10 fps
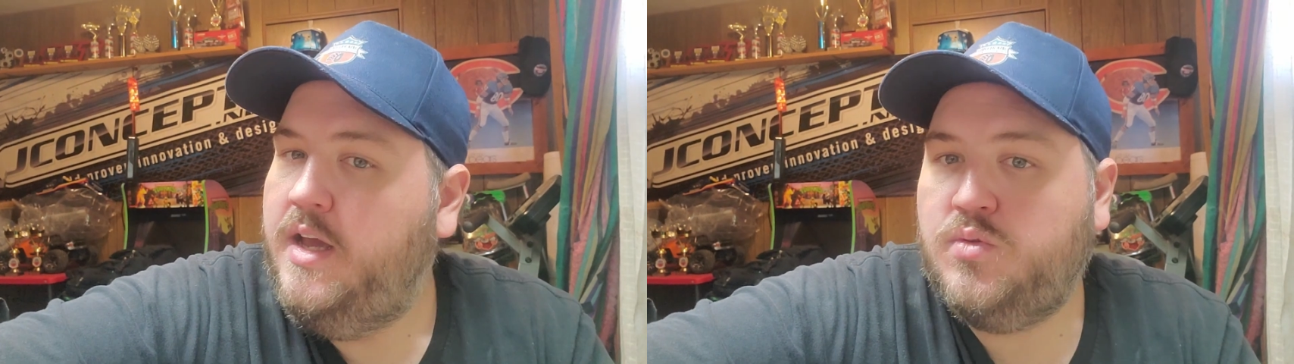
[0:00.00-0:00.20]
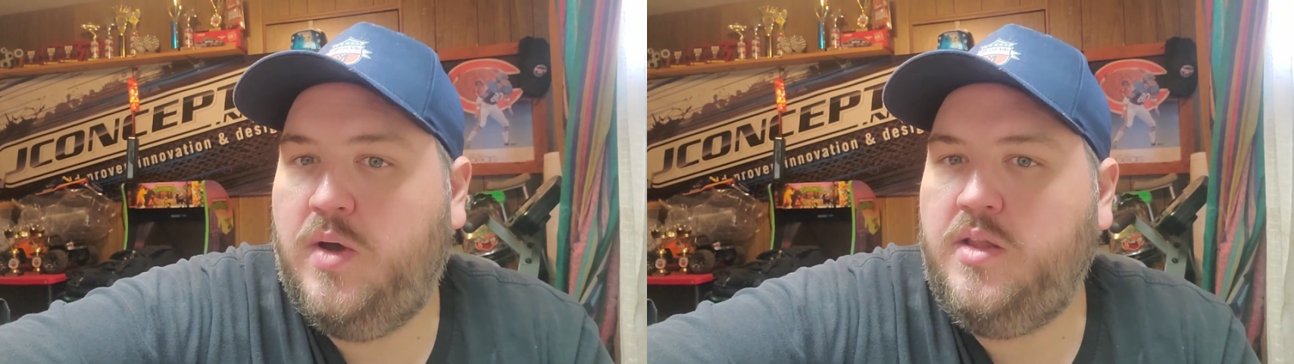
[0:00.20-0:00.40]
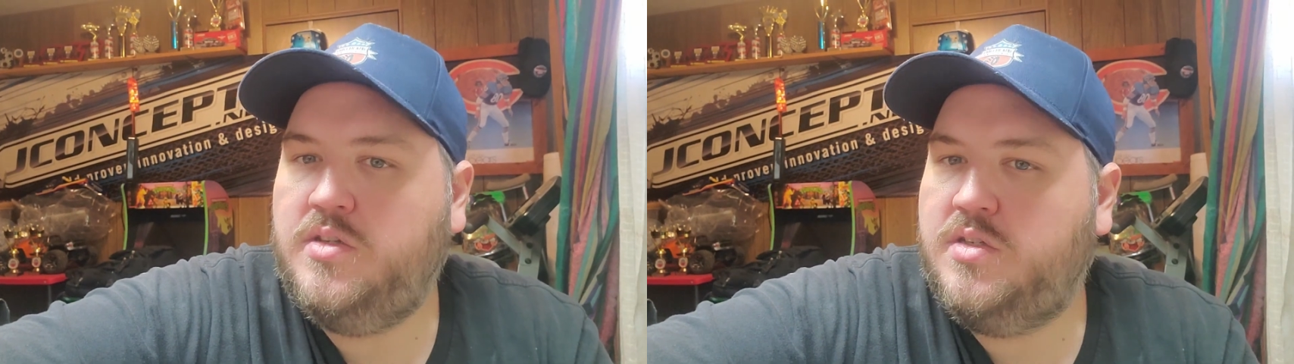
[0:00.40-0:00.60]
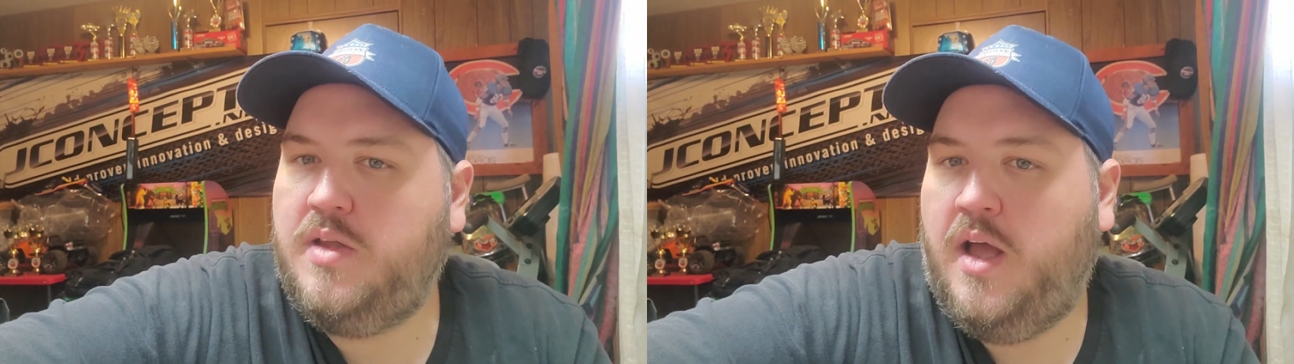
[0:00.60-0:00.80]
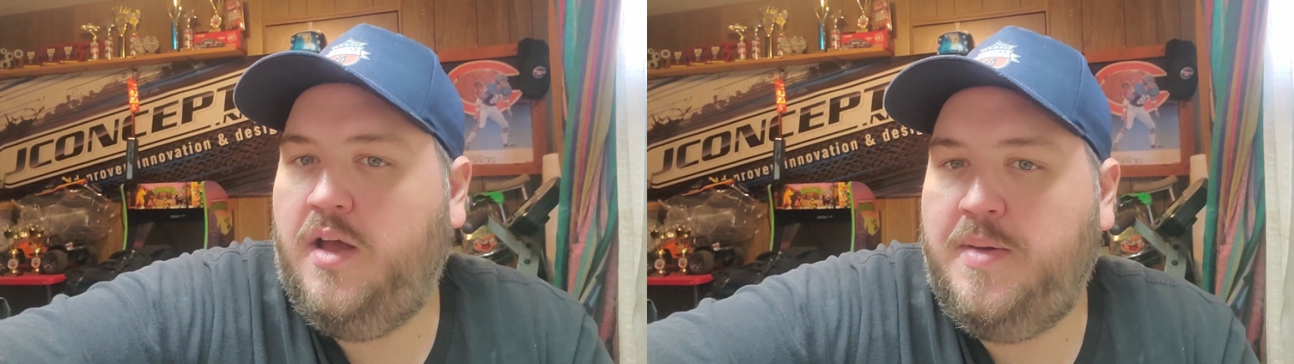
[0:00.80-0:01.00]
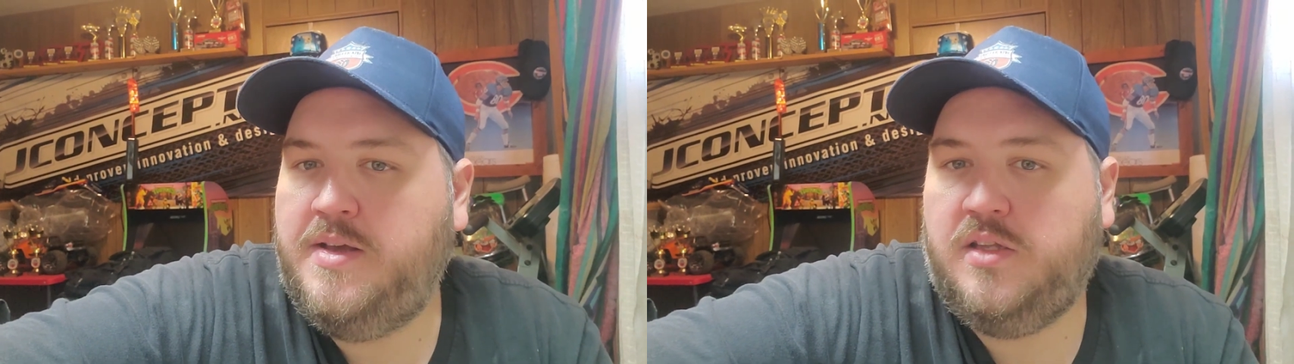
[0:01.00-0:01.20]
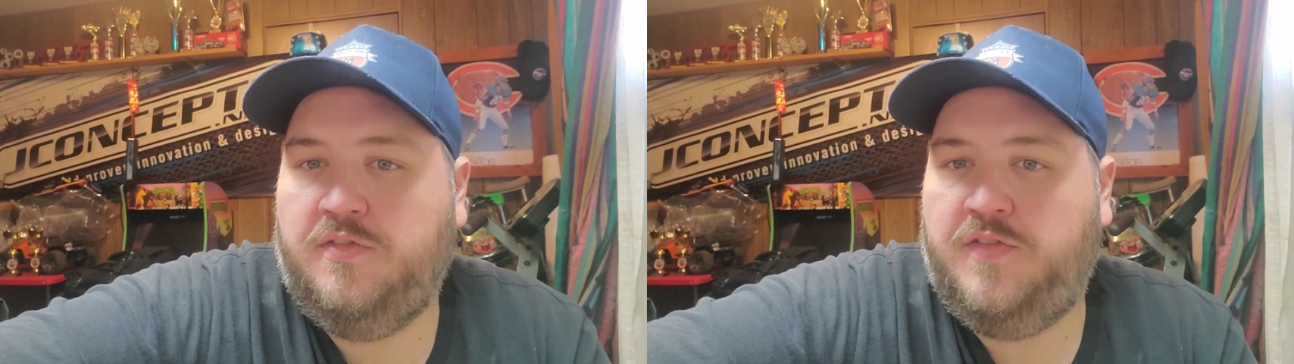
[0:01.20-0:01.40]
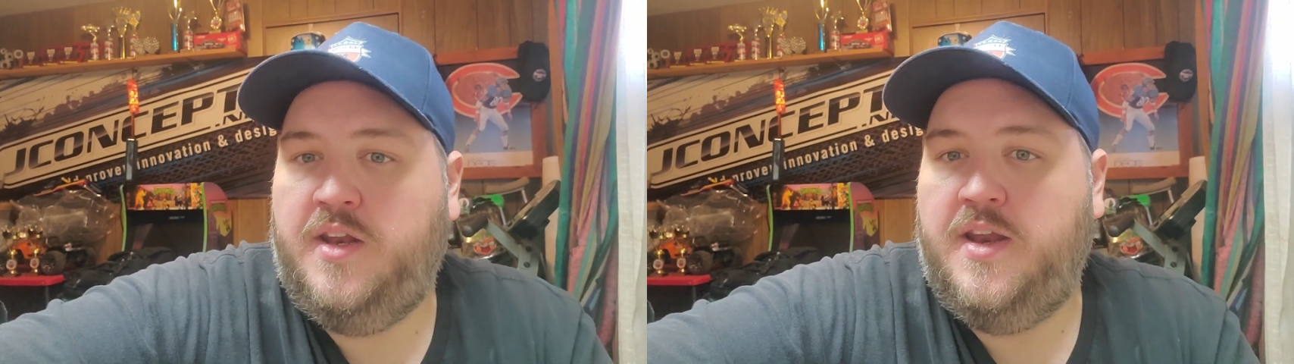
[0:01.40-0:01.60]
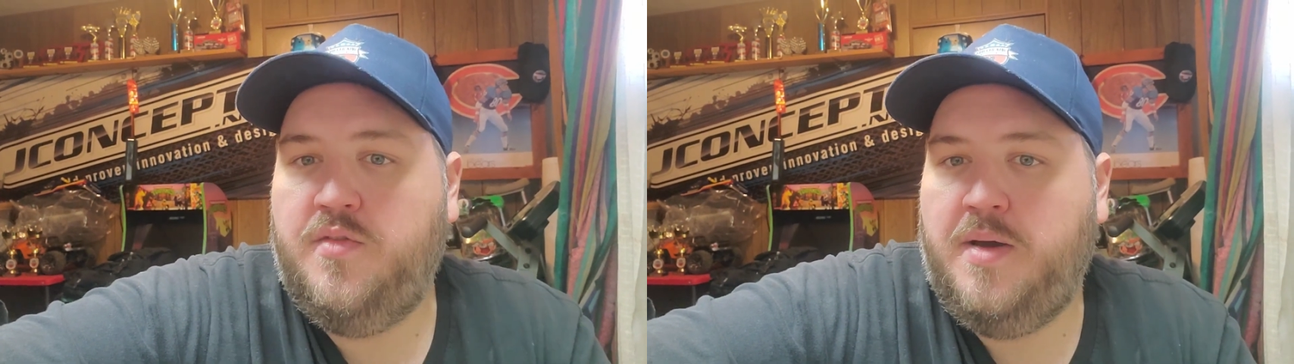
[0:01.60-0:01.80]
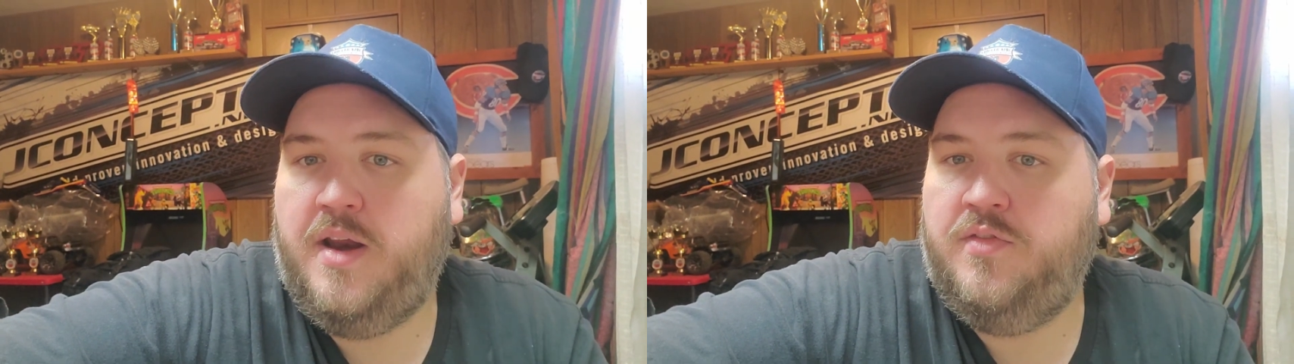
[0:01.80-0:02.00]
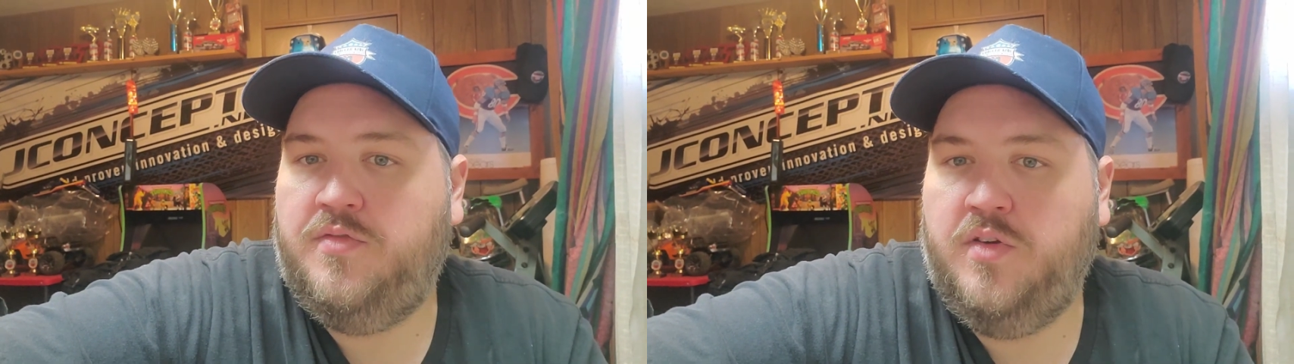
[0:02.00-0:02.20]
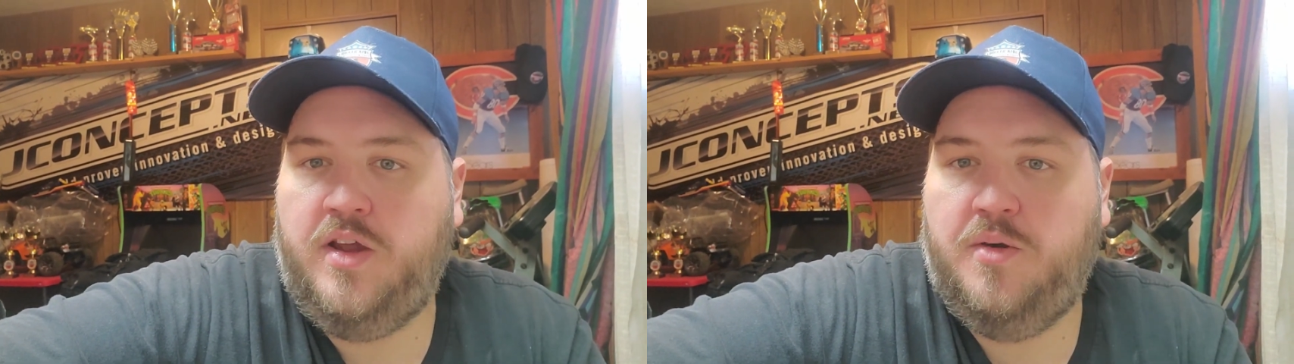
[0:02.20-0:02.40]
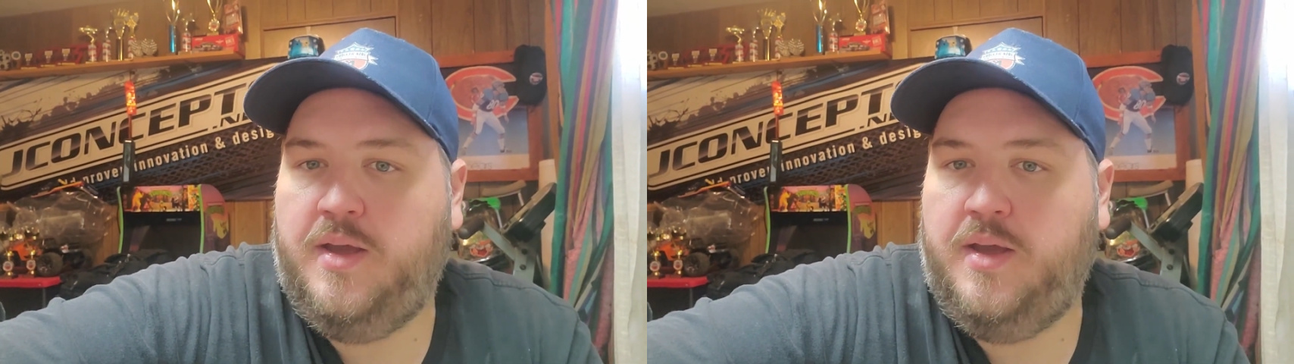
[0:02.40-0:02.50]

as well as basically feeding everybody for free.